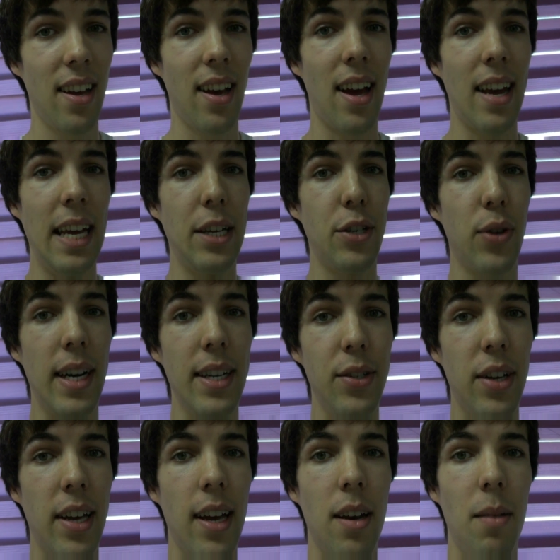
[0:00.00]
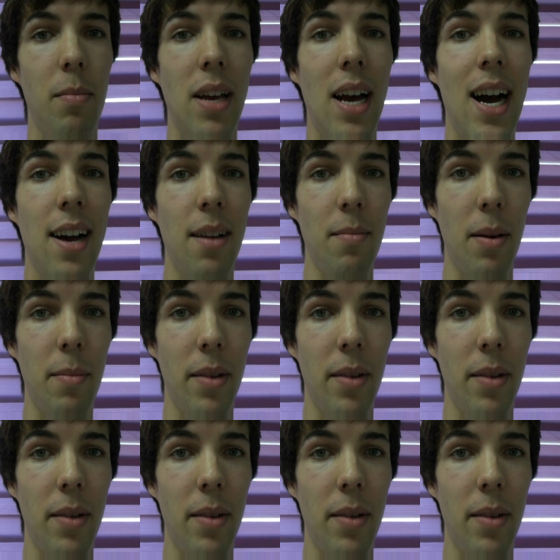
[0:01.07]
and he tried to cannon behind my